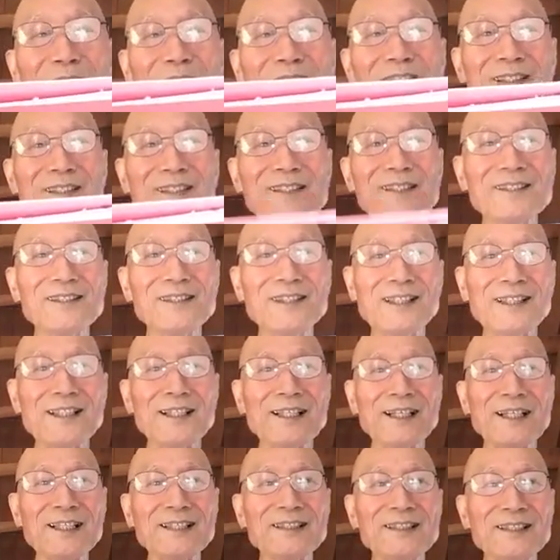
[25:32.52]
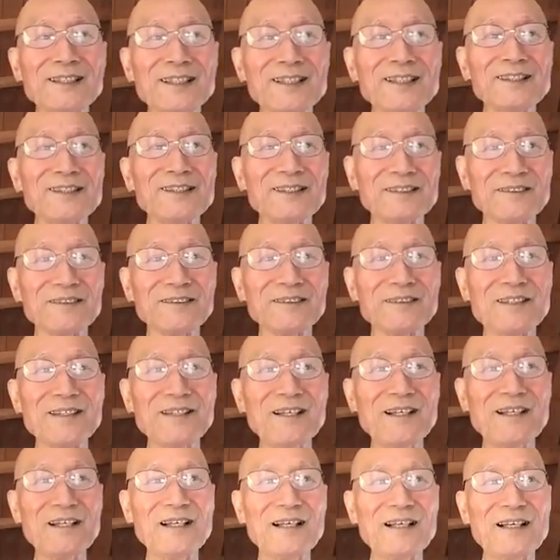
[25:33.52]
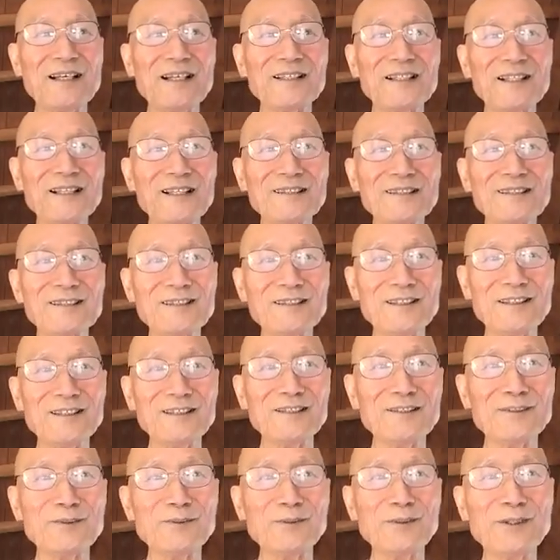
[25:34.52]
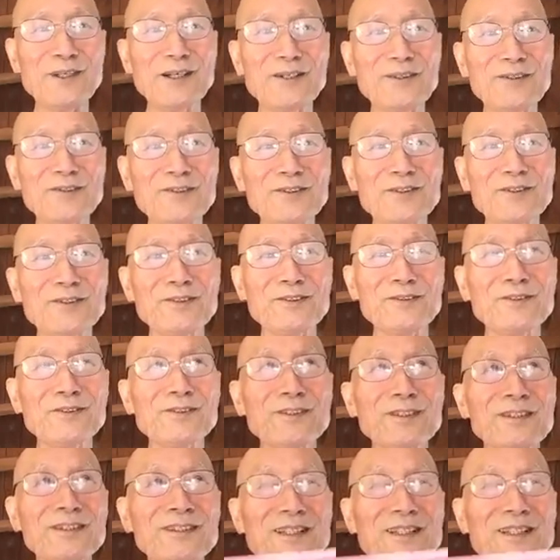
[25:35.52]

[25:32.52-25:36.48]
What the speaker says: Buddha's realization. That's the reason we have to do a